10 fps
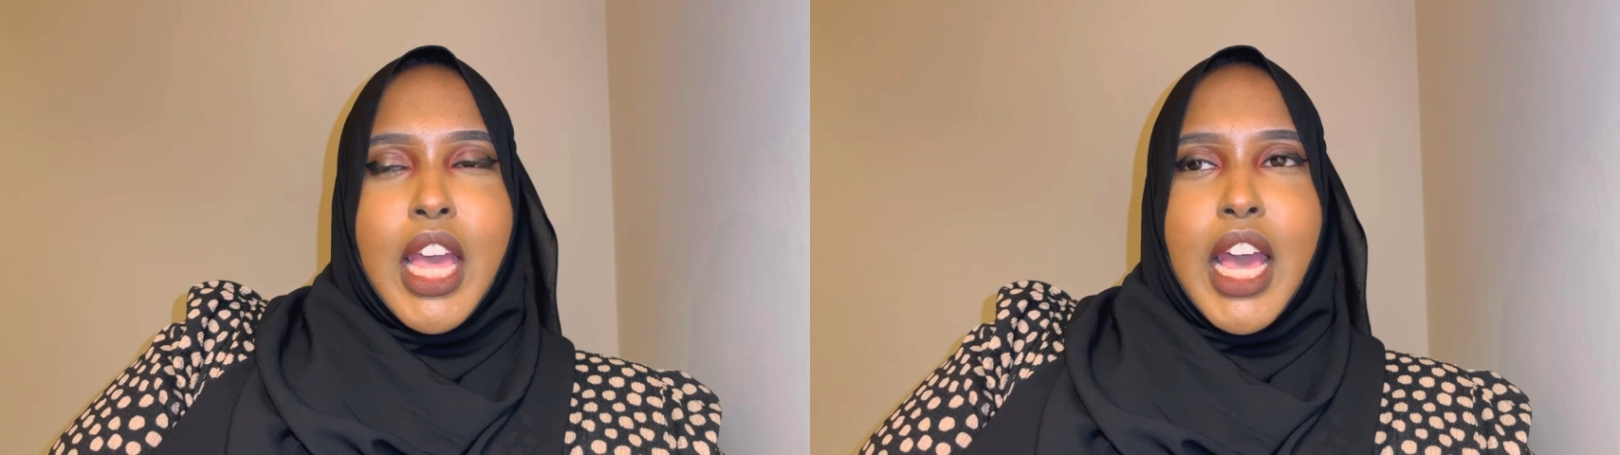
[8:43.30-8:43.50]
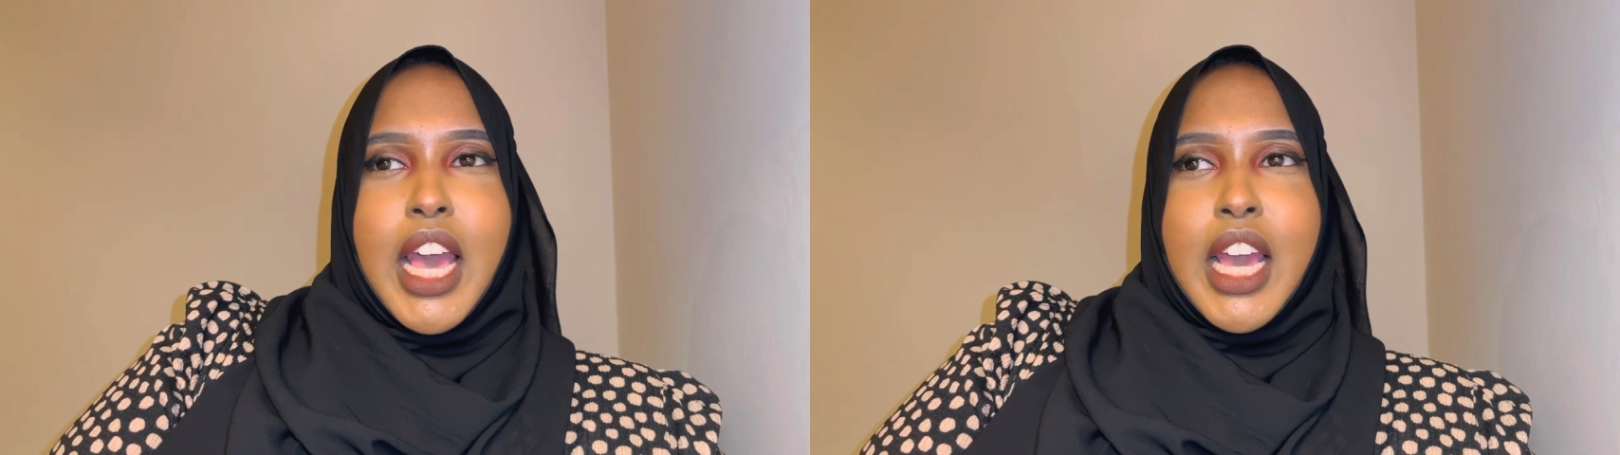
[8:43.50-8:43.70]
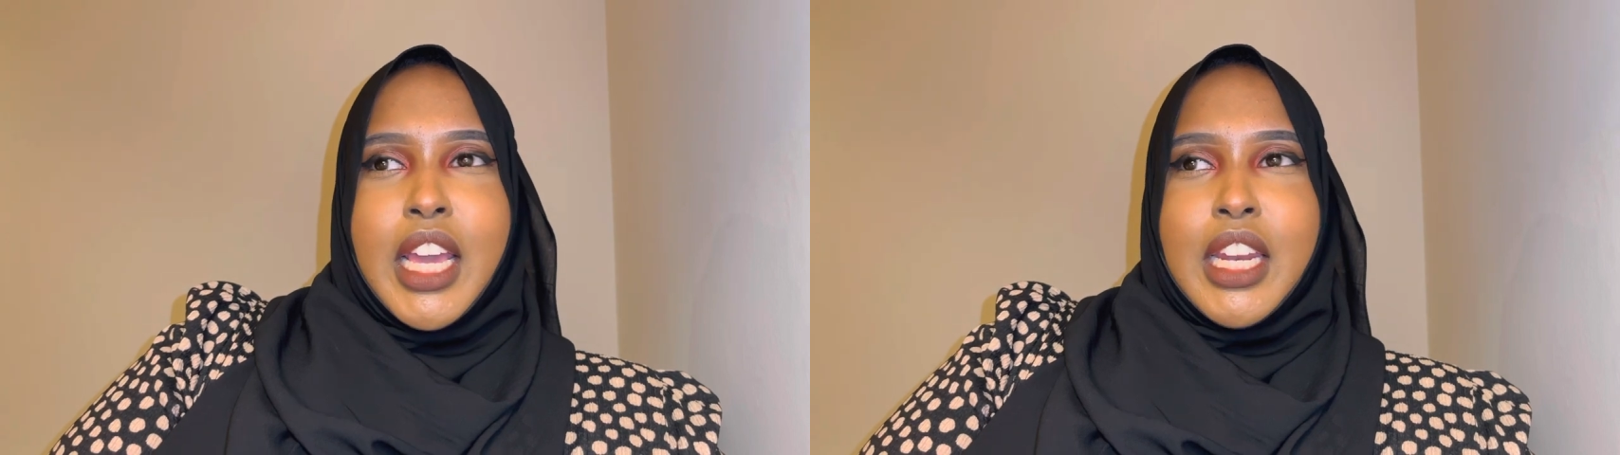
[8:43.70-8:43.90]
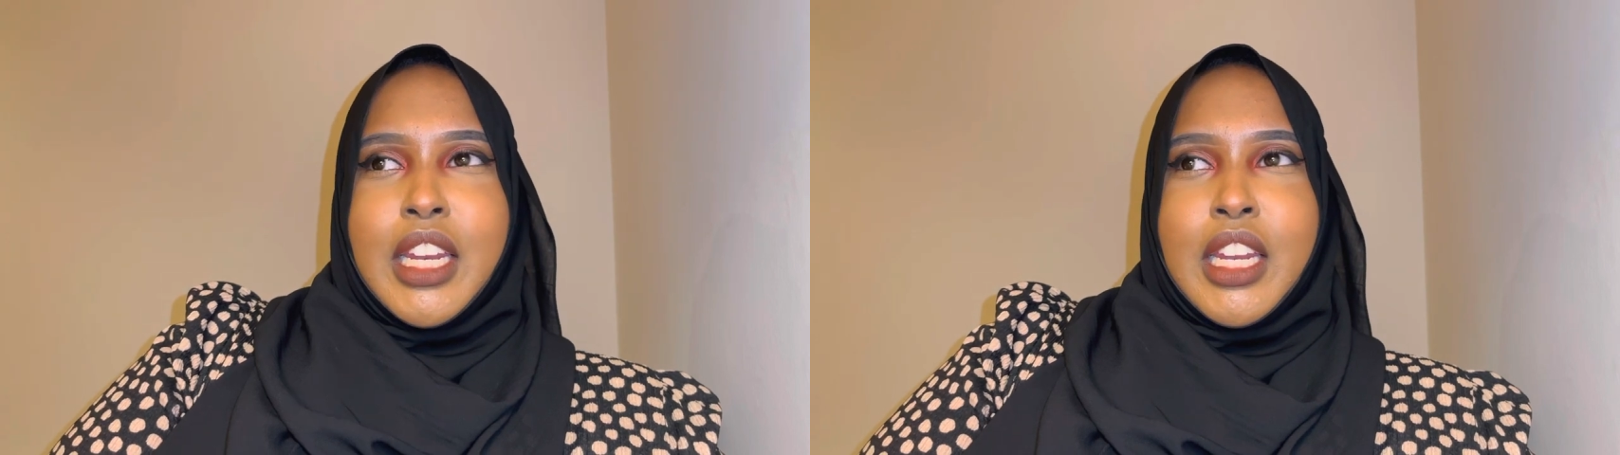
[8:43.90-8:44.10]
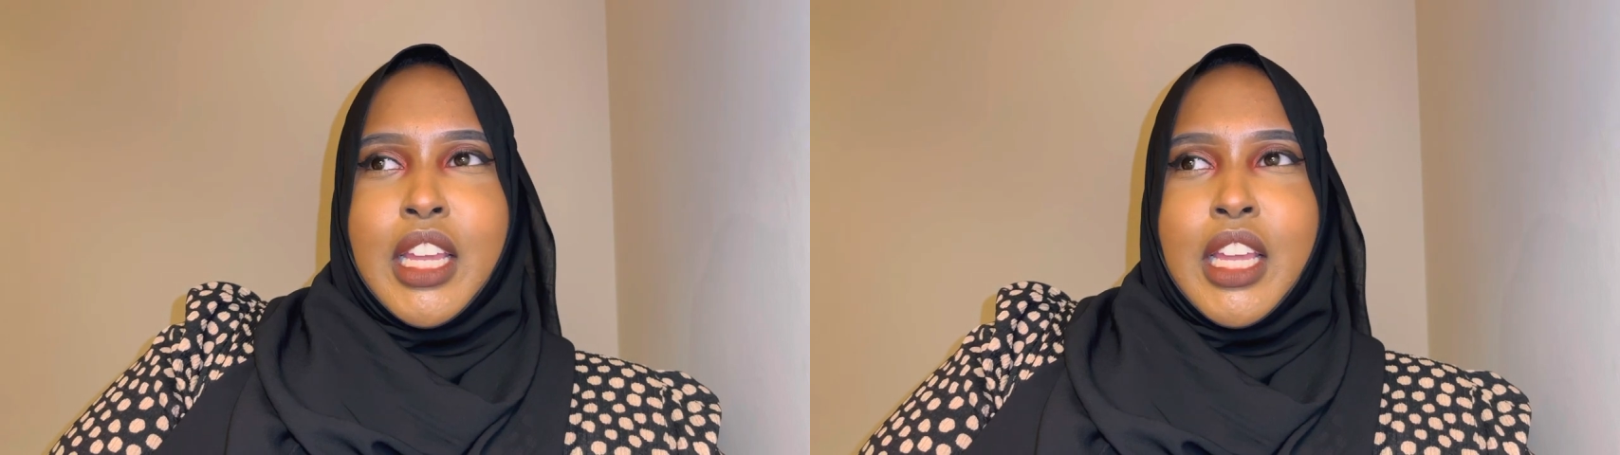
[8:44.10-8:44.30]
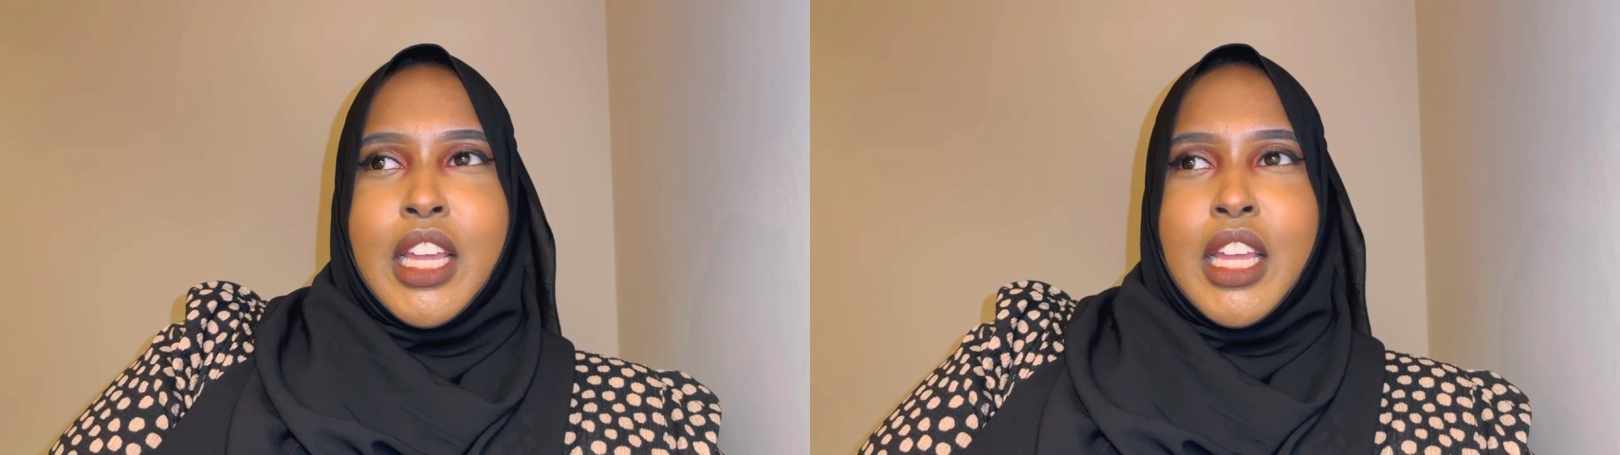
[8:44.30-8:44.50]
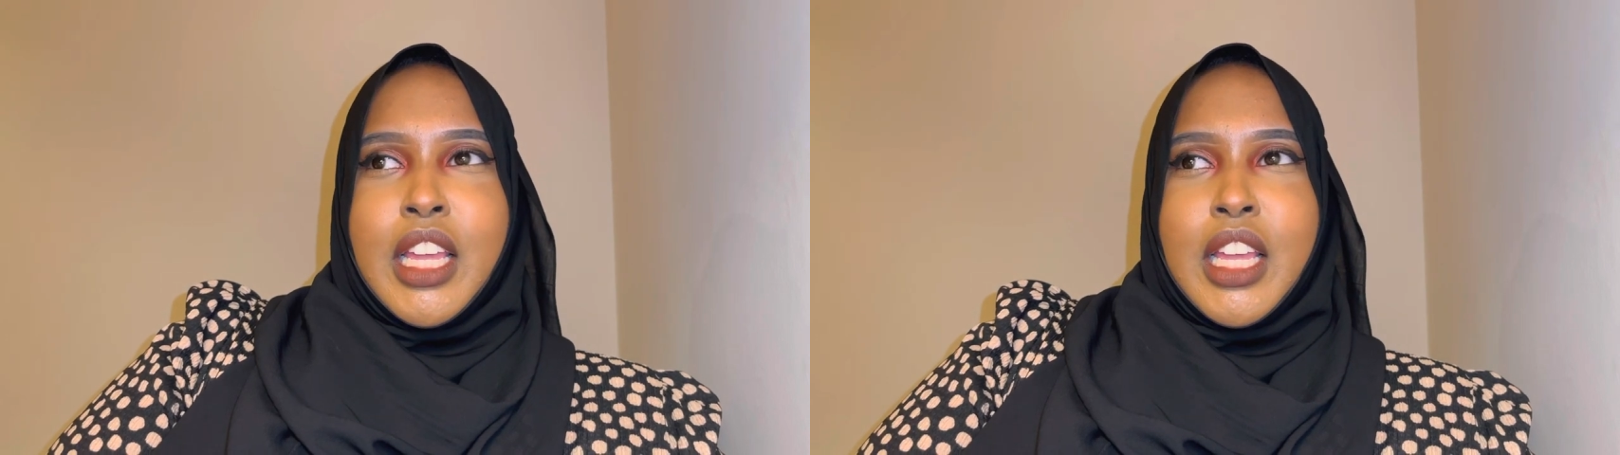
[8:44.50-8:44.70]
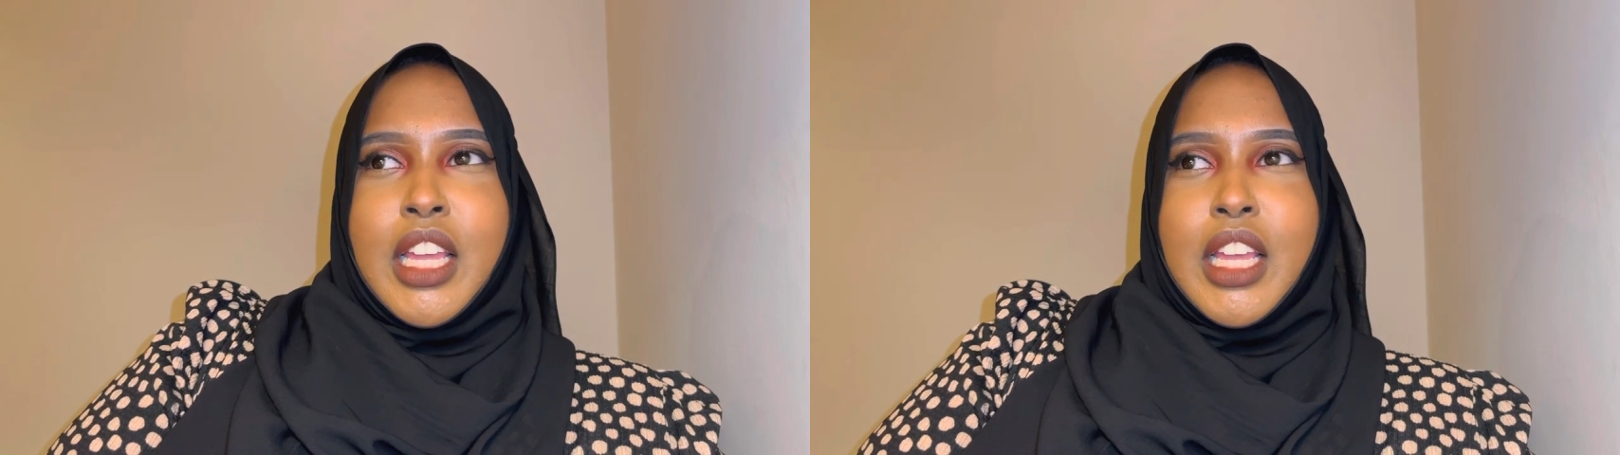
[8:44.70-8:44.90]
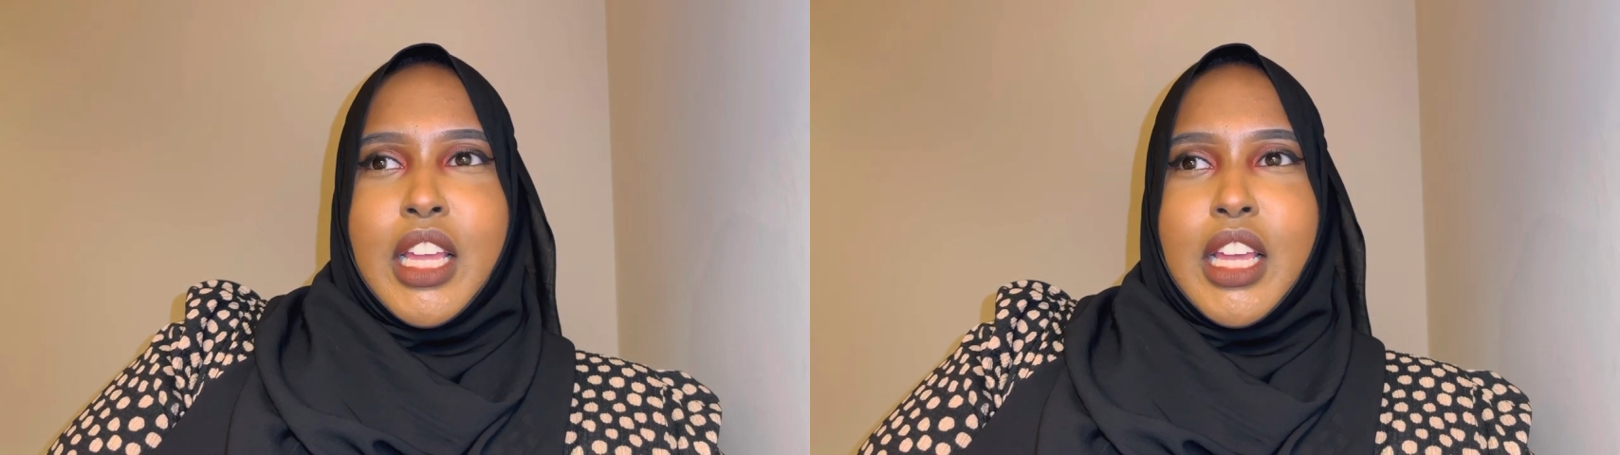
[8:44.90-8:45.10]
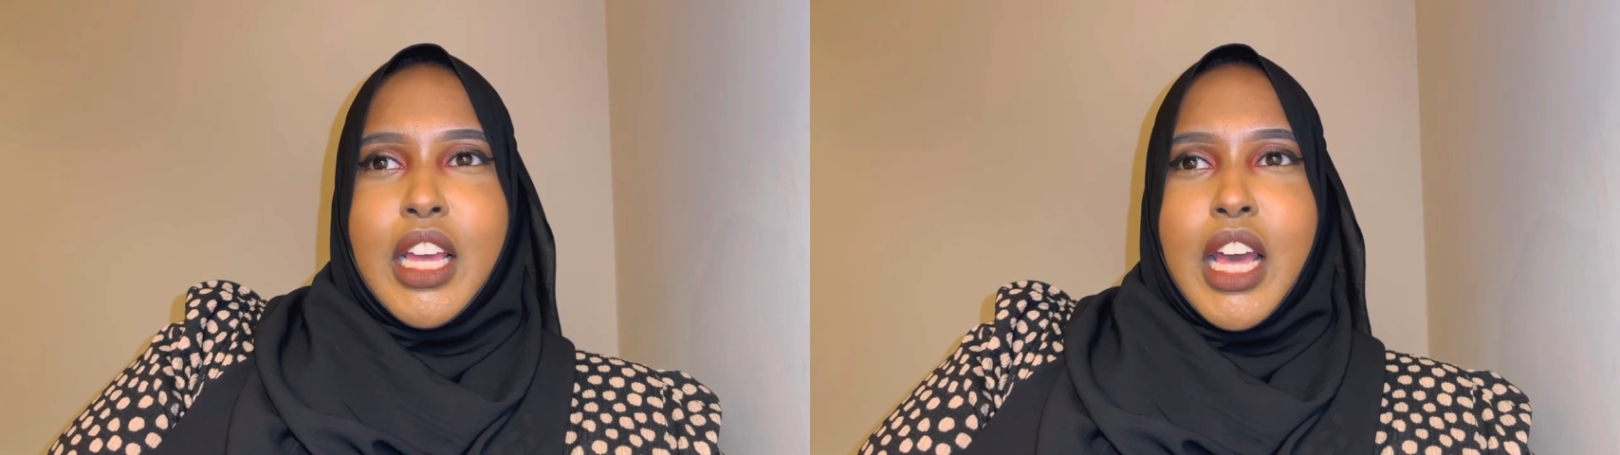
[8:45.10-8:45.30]
And
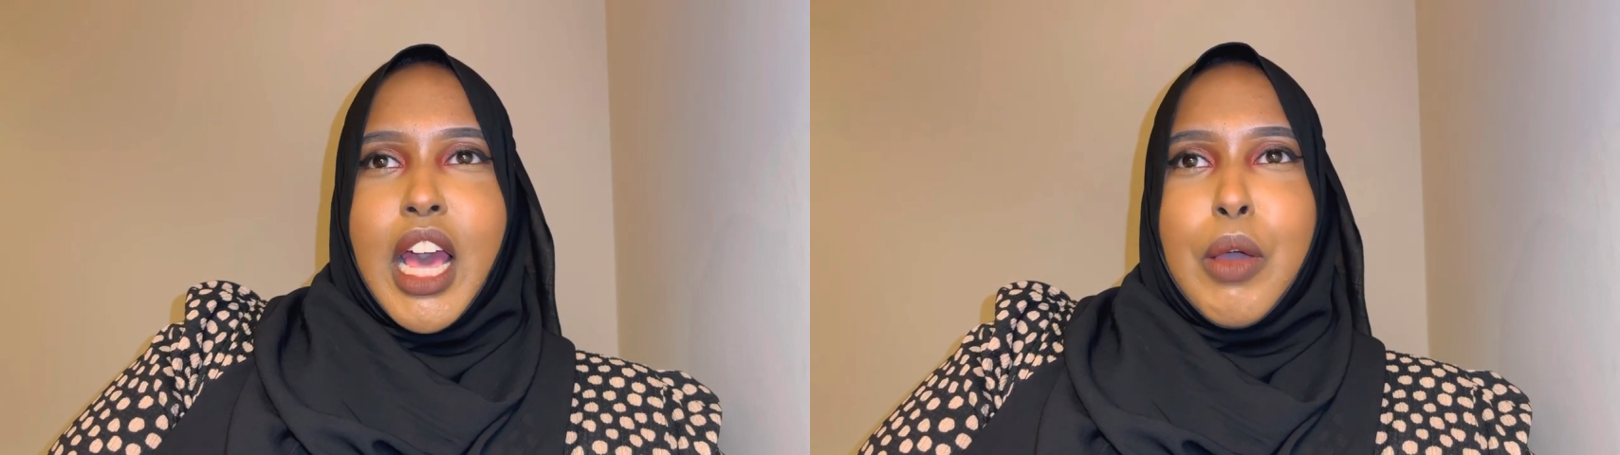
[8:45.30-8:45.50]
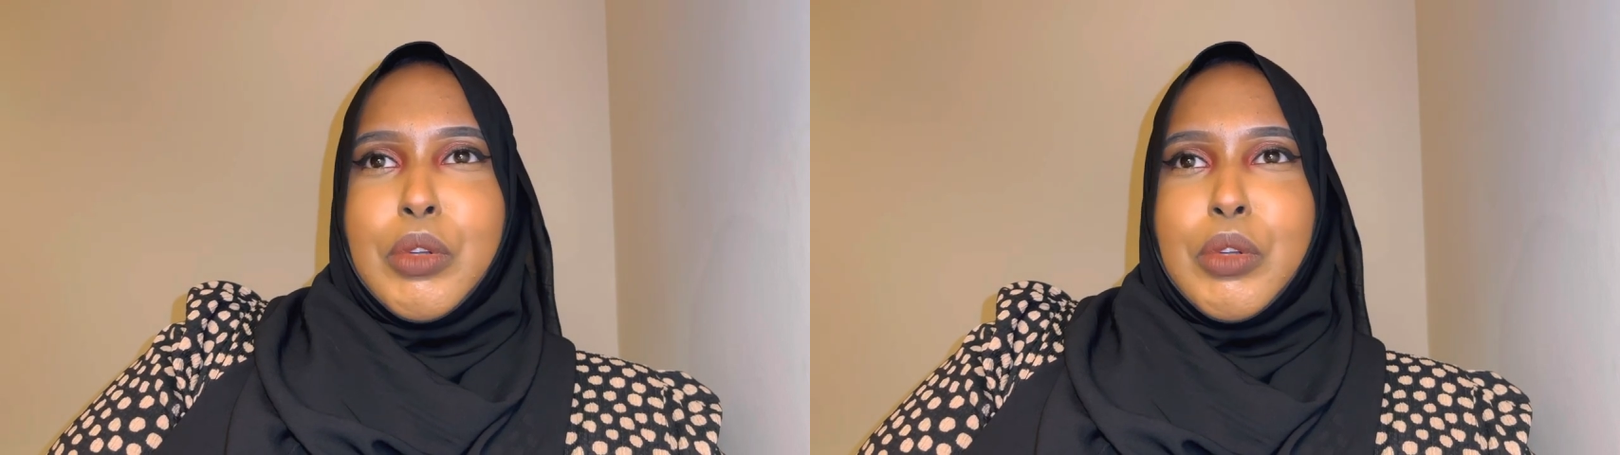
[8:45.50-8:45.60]
I